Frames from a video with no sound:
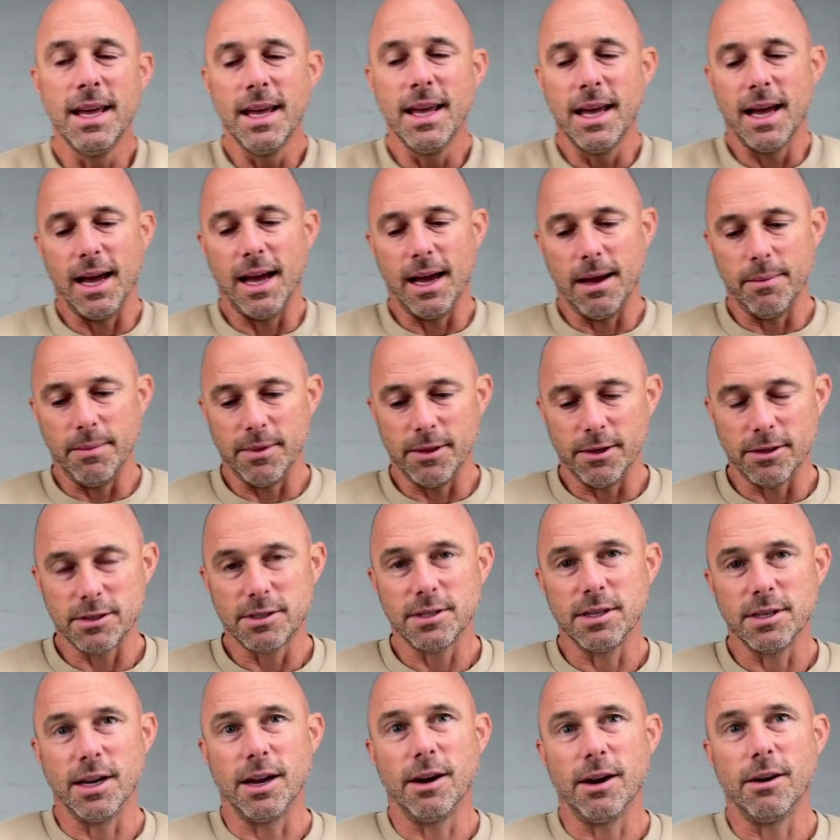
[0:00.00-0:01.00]
in those
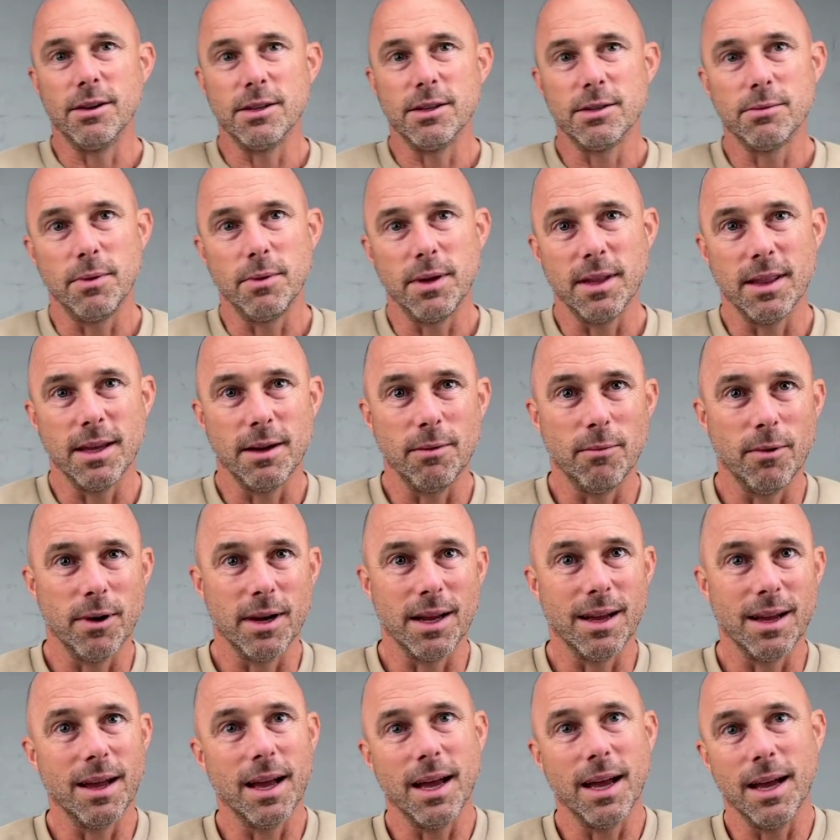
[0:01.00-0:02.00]
scenarios where they want
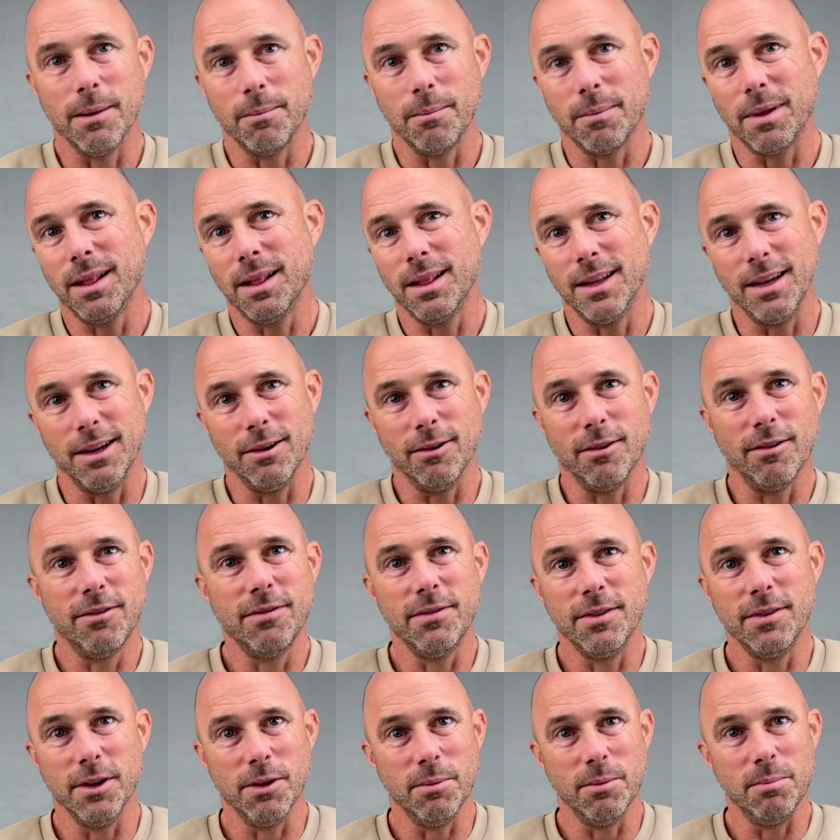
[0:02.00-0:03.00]
to clean off,
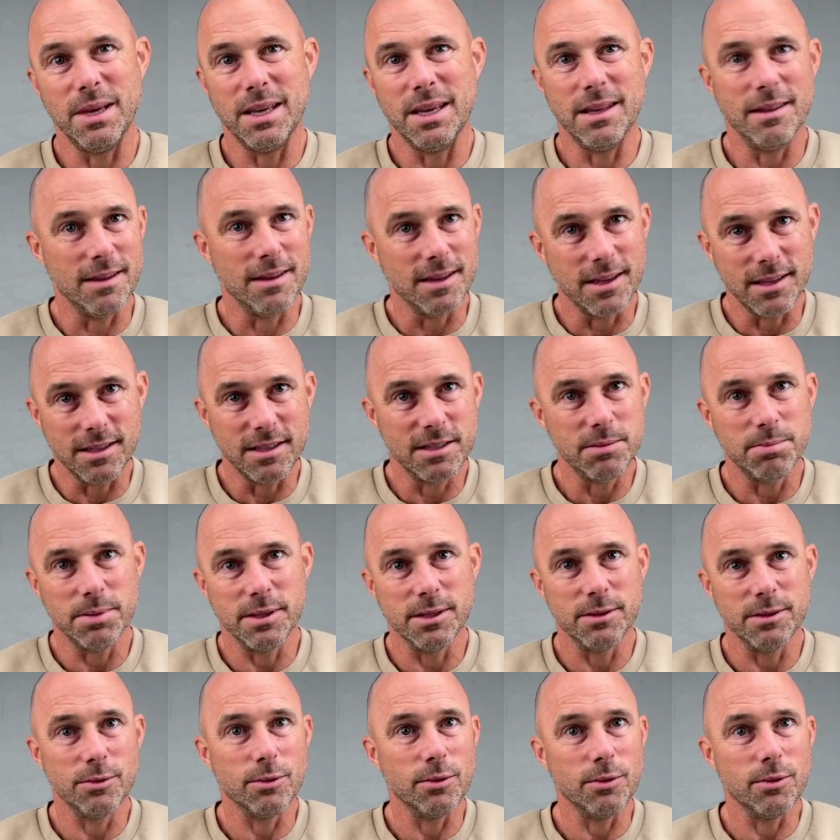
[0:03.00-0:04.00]
beer that gets
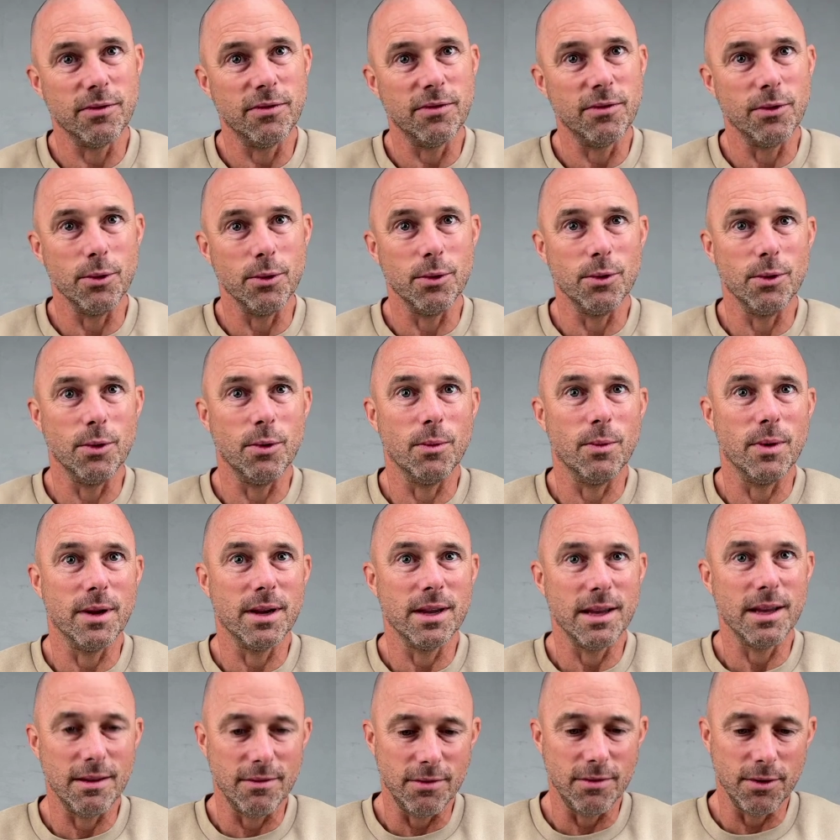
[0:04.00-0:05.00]
spilt or food or what
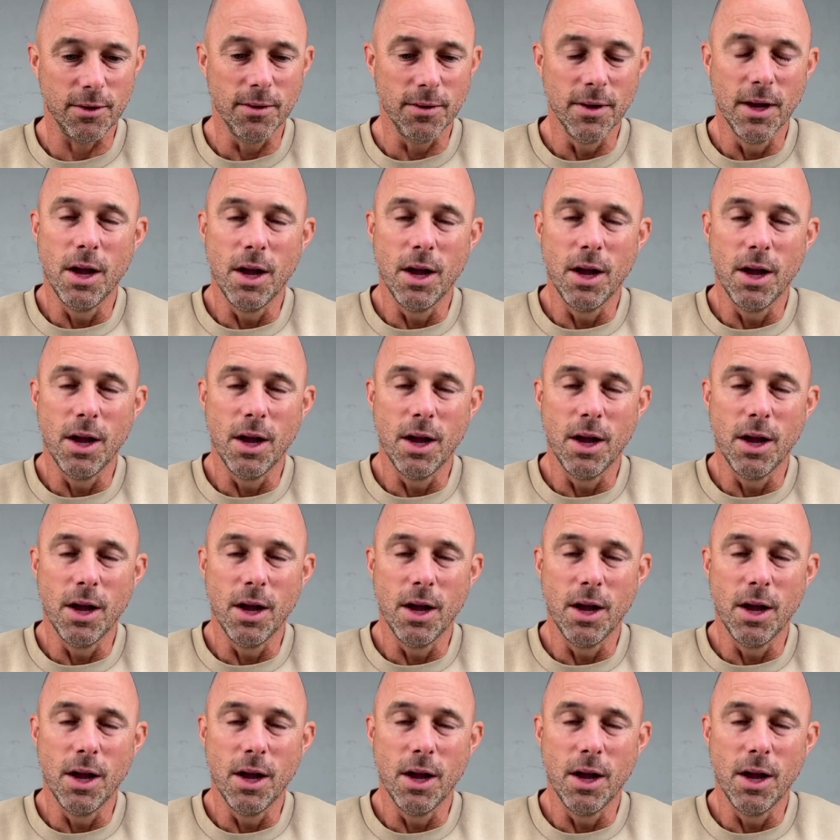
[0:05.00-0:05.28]
have you.